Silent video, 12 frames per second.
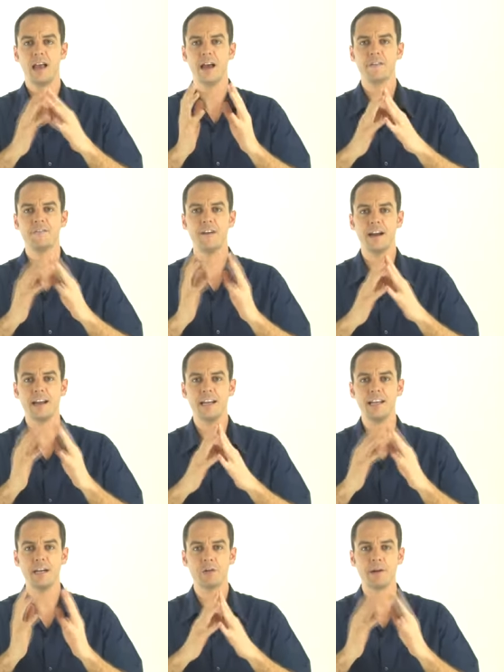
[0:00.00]
And
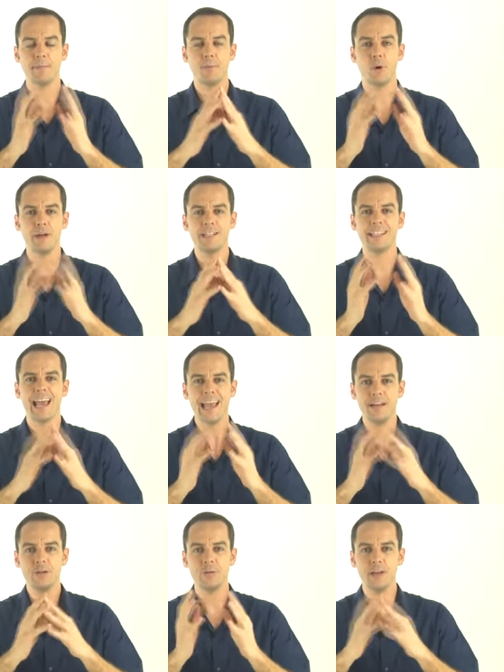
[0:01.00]
finally, a great point to
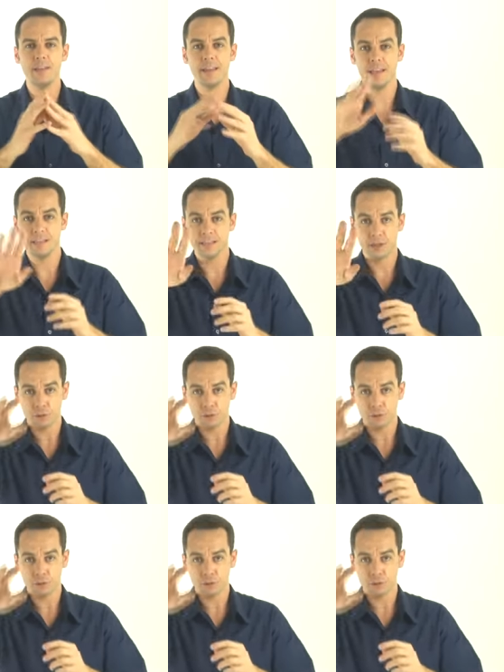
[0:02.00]
end with is the